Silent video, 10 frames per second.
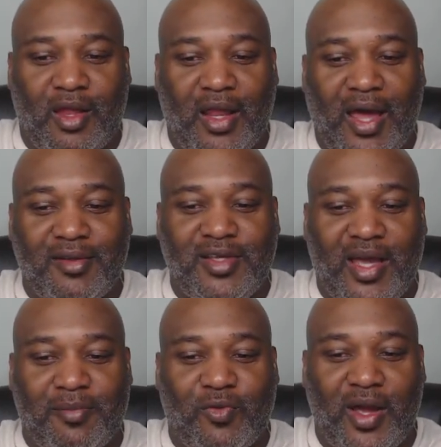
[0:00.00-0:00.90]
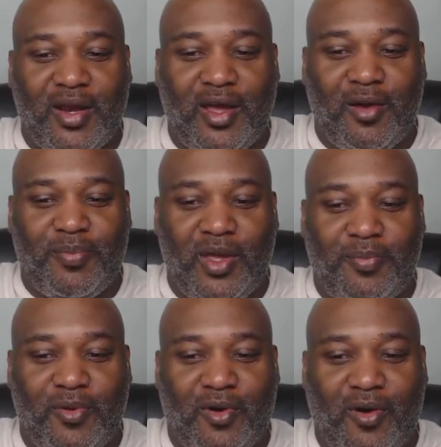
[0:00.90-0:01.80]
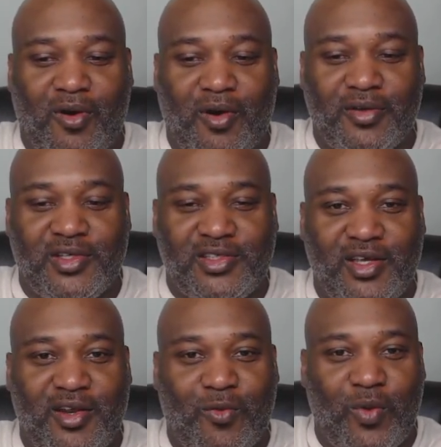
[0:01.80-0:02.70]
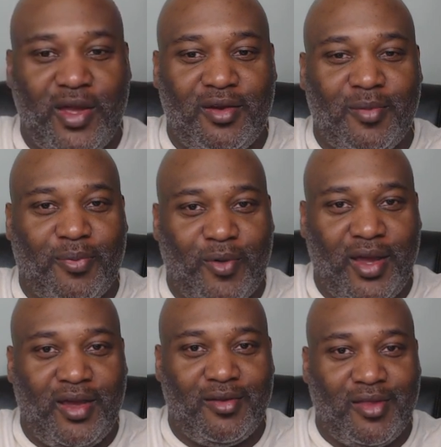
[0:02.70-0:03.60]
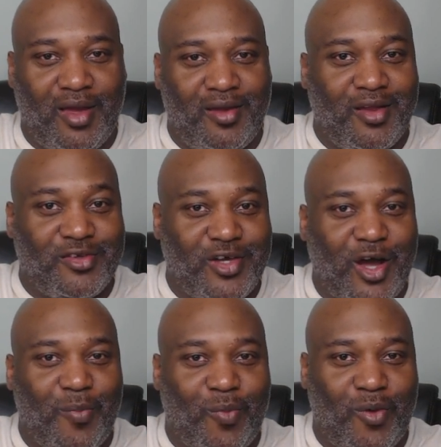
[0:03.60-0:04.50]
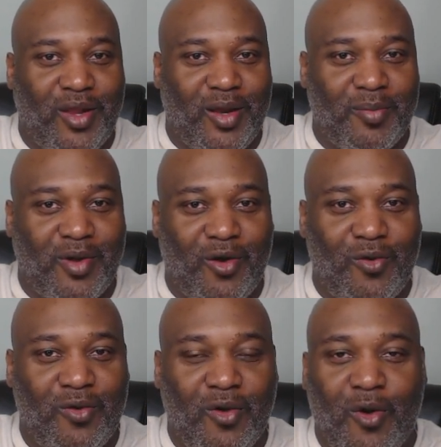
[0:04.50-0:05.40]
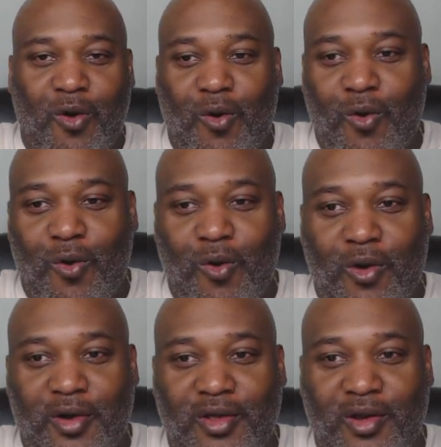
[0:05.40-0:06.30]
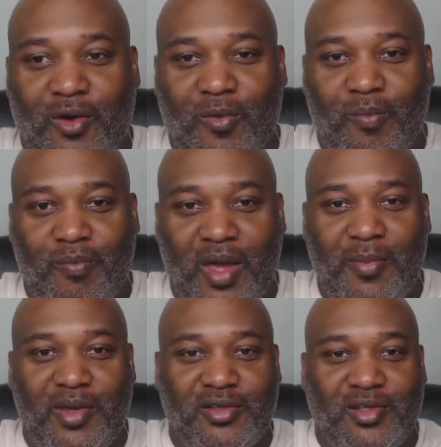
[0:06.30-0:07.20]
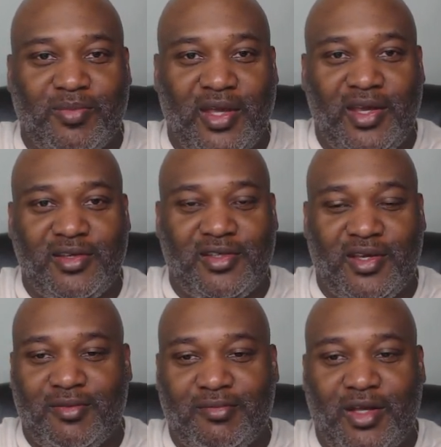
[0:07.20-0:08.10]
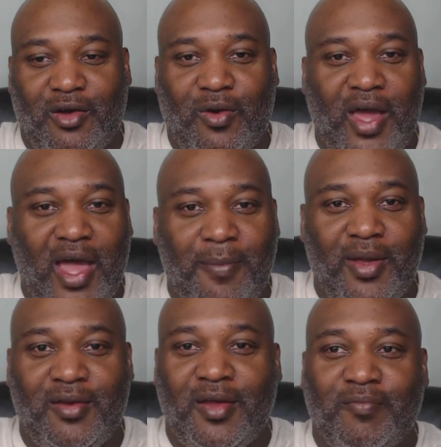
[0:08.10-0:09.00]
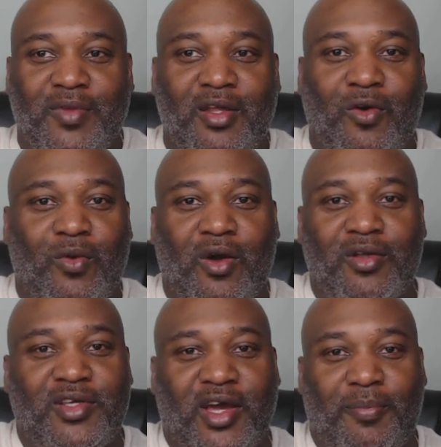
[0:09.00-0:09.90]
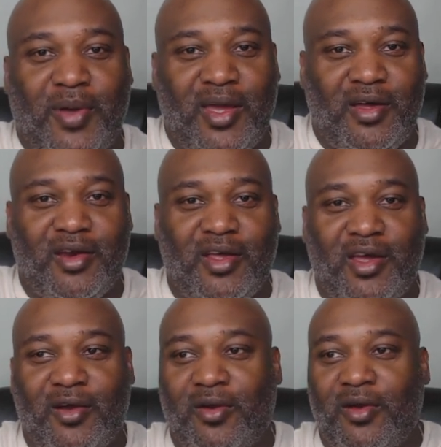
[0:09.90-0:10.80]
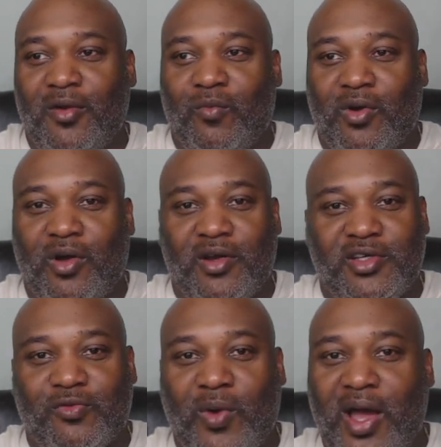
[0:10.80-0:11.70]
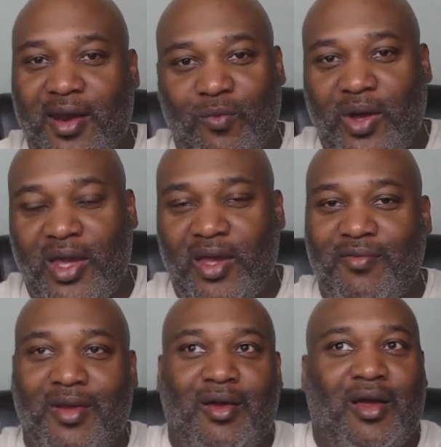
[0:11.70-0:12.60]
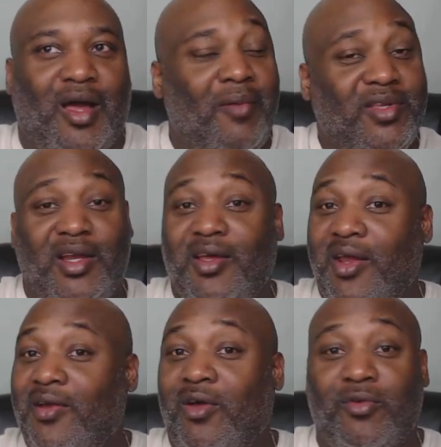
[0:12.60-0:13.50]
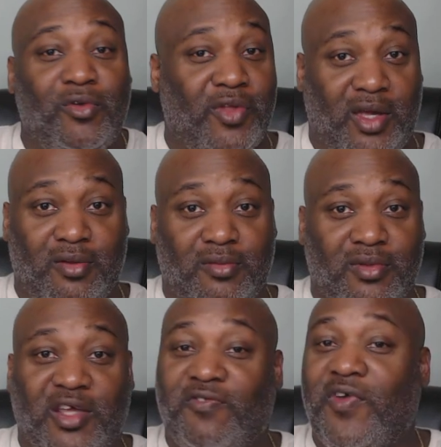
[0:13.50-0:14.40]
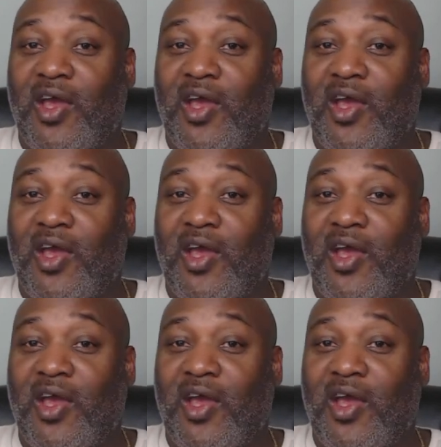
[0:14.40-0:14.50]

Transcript: lot of times right now, people are just sitting there waiting and praying that the job won't let them go. Or, you know, maybe some things can, you know, happen. You know, we're going to take a pay cut here. We're going to just ride the wave. I'm telling you now, don't do that. That's